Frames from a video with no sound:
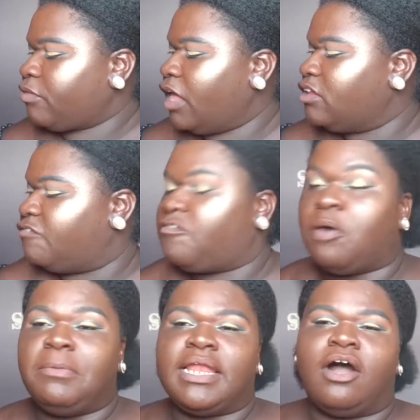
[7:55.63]
the
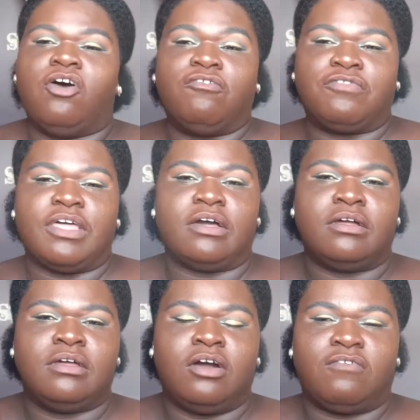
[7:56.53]
formula of
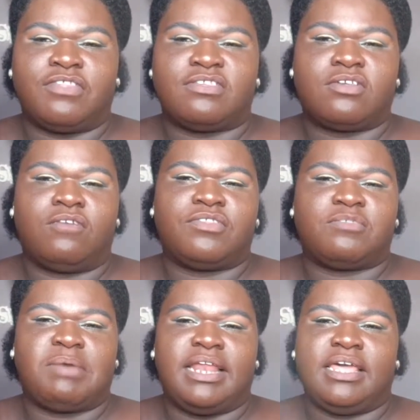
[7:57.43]
this
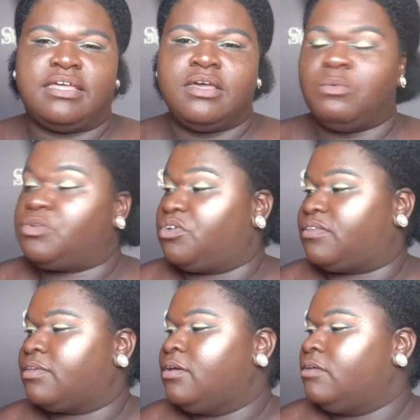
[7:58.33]
palette, which
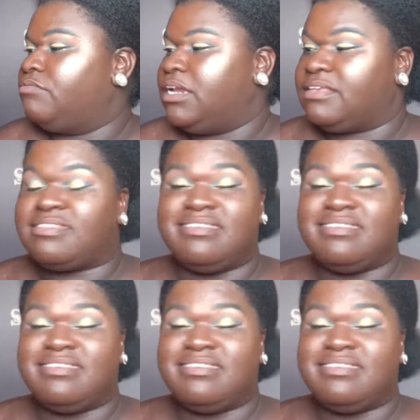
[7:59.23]
was released